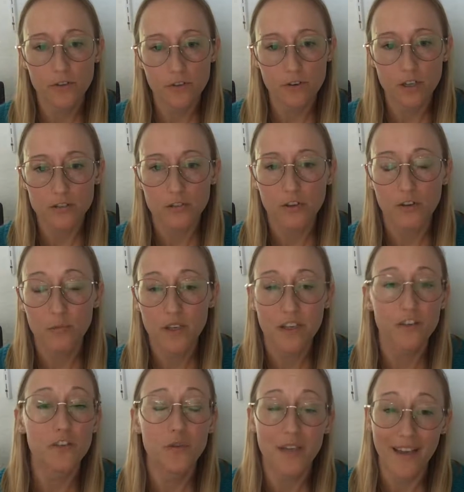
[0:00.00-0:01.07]
cross combing.
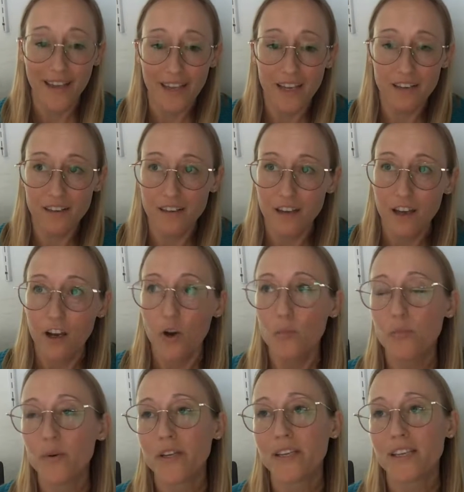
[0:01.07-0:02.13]
You can,
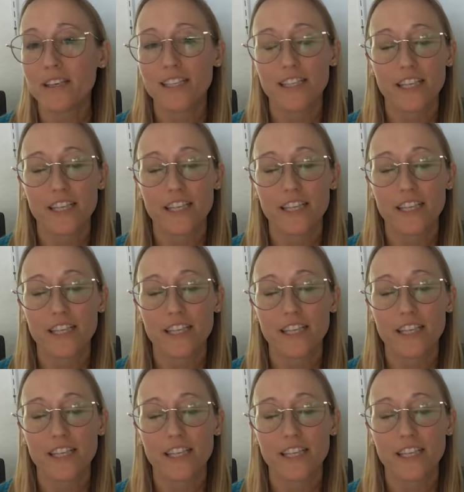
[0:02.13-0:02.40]
but